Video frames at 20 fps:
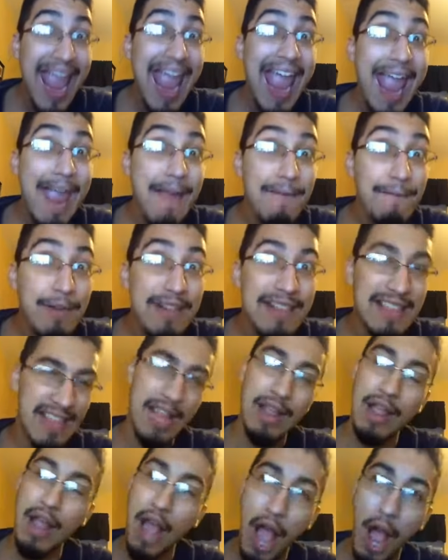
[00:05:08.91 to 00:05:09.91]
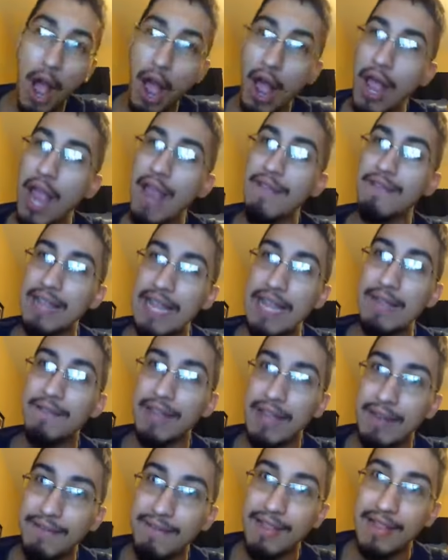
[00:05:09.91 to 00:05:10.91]

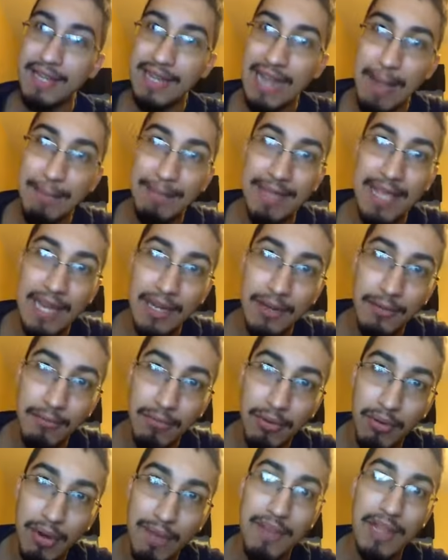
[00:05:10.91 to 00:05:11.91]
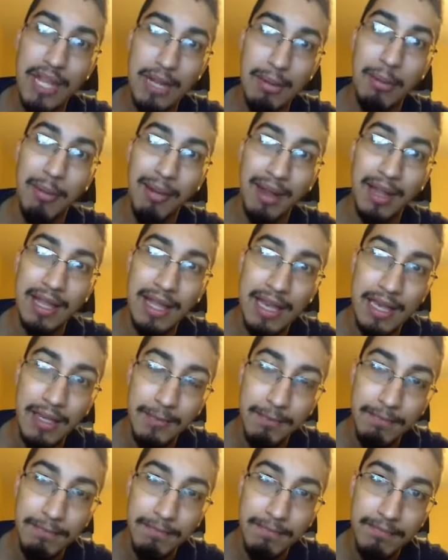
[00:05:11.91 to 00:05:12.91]
Even the damn kingdom, bro. Even the Kamabaka
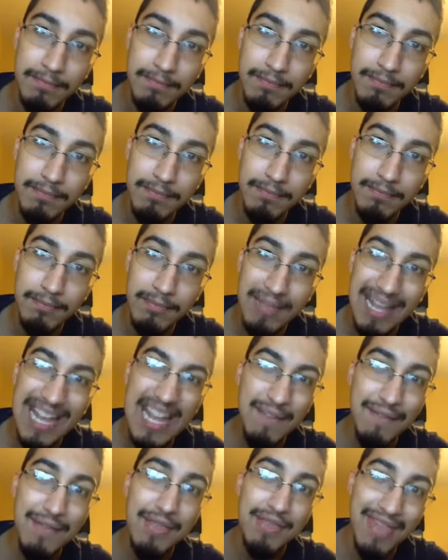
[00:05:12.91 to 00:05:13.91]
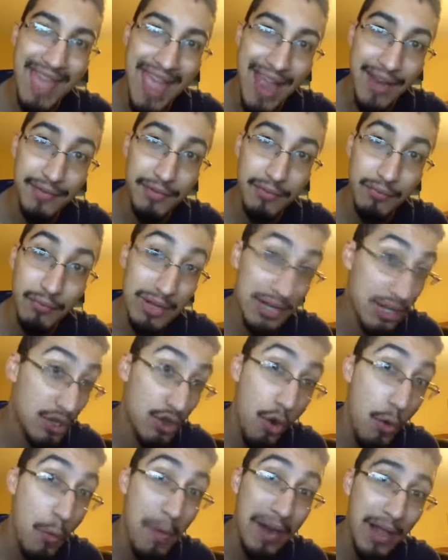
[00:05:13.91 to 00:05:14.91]
kingdom. Even that, when
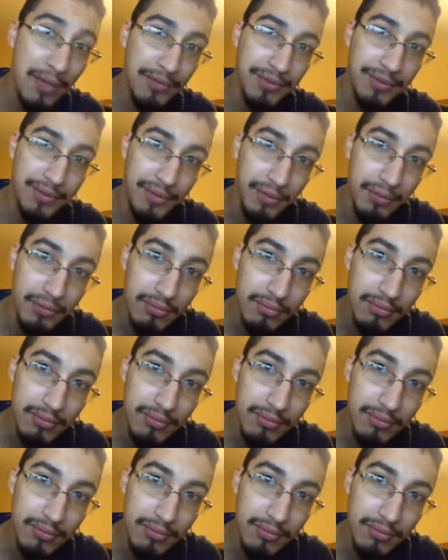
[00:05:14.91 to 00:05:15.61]
no one else knew.